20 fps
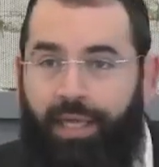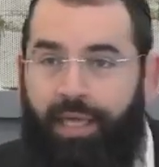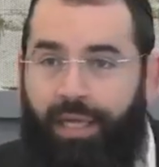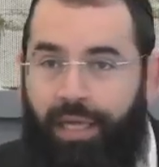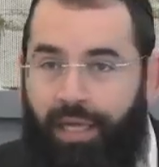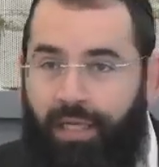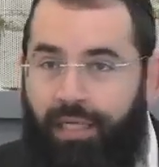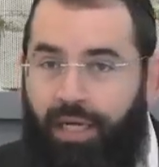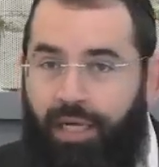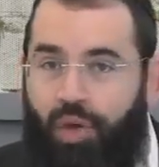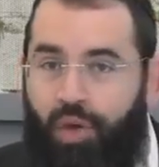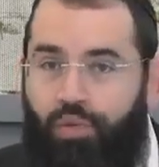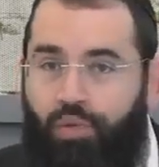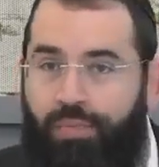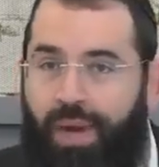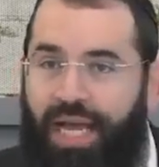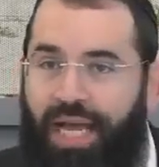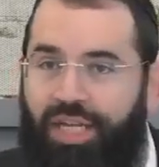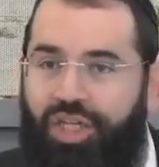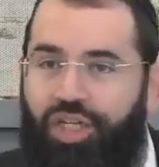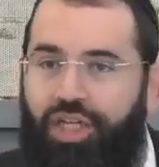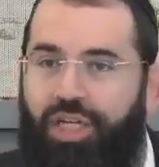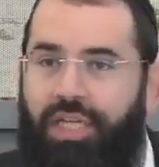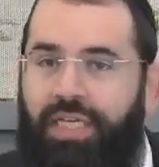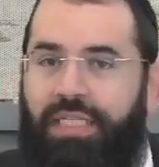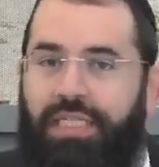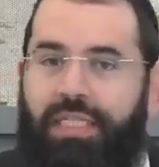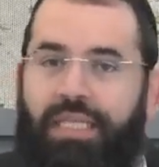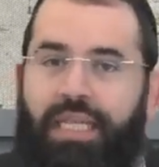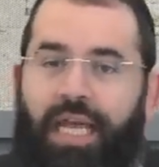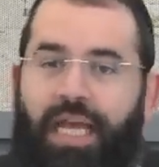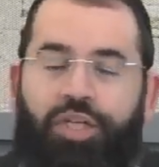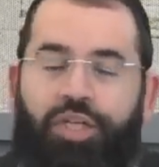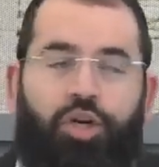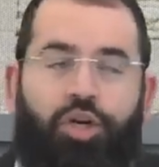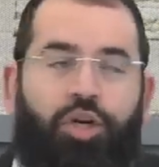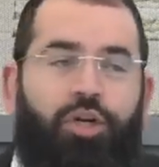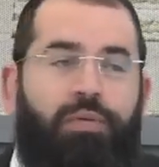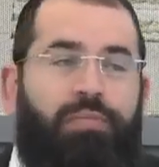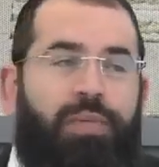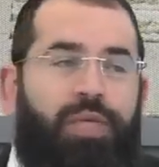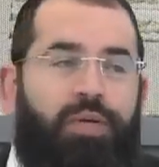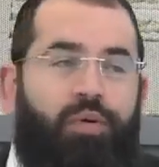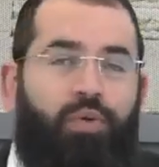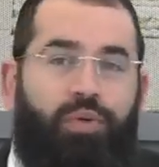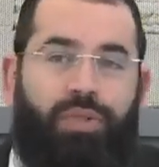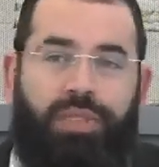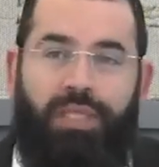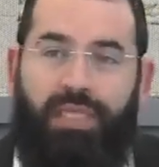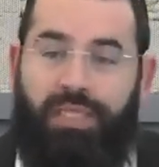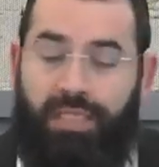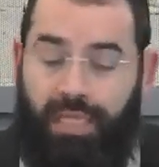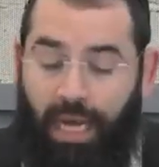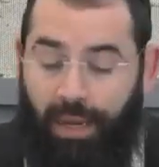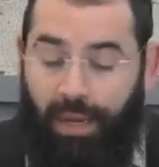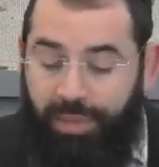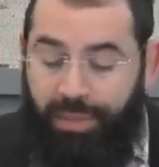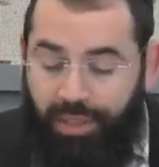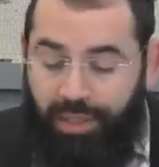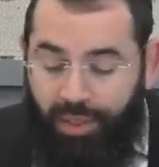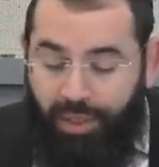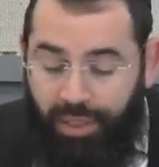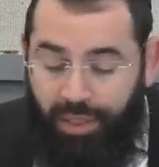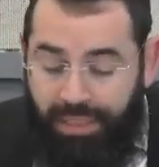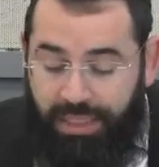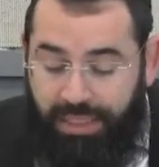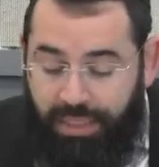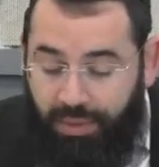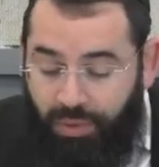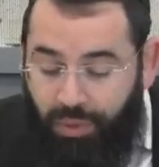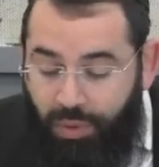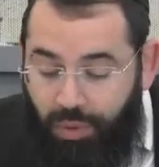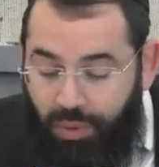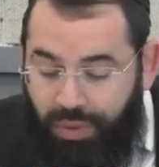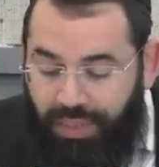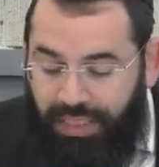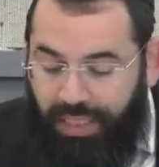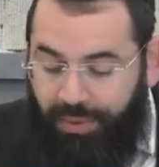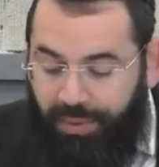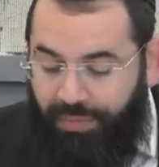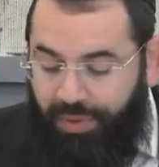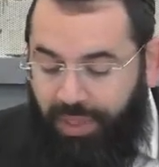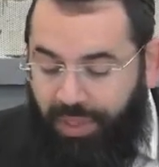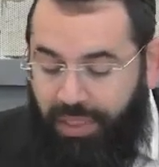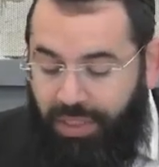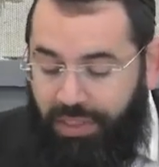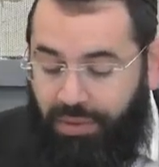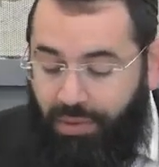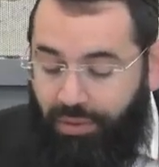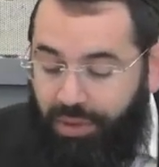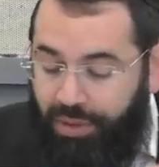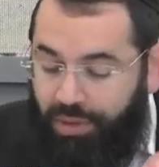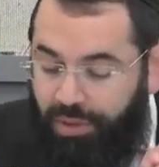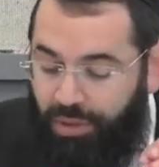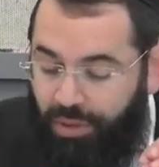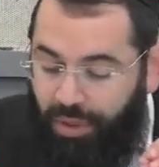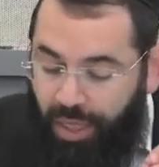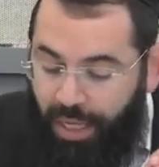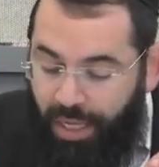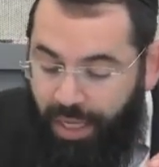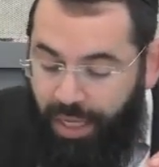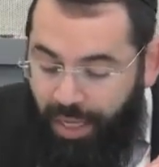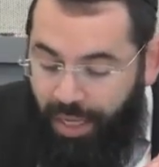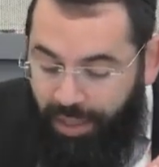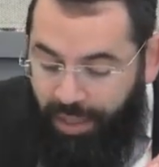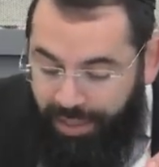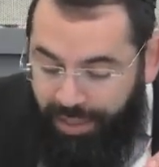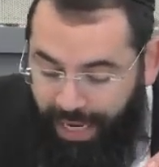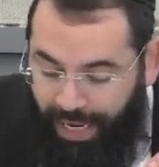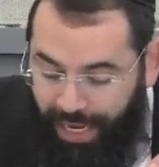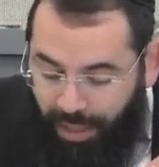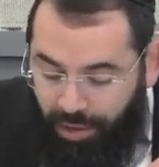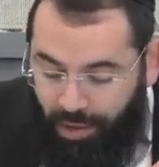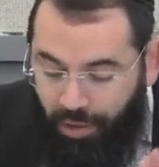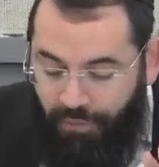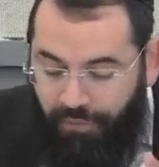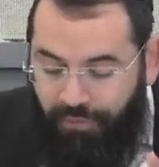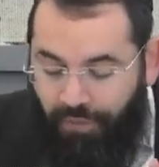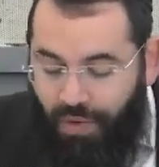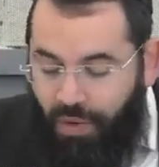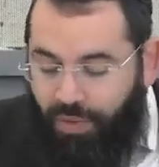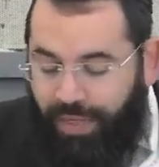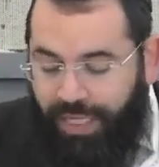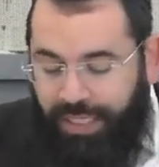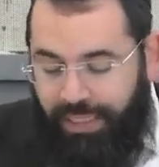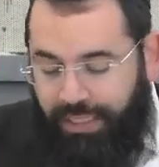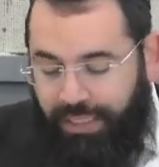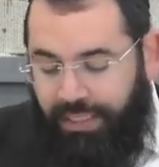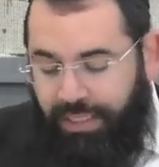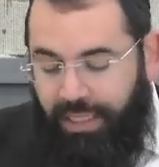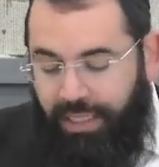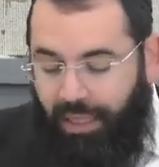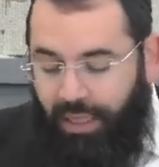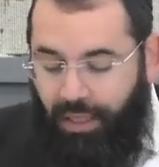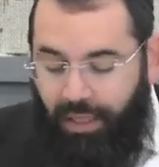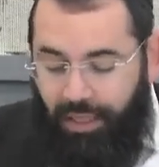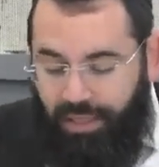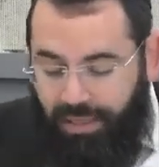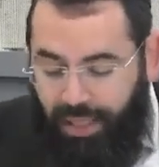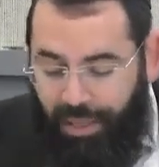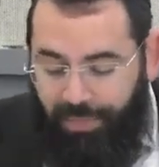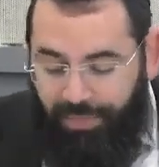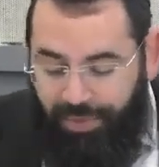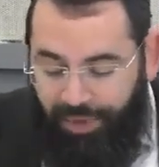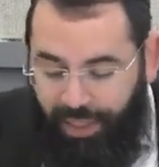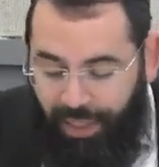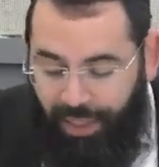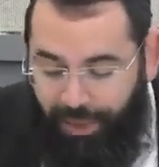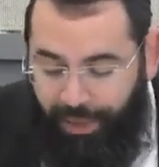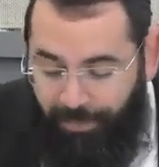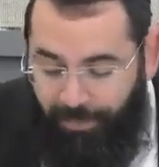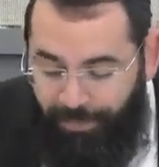in the Chumash, is lashon mi'ut, is coming to exclude something, is going to narrow focus something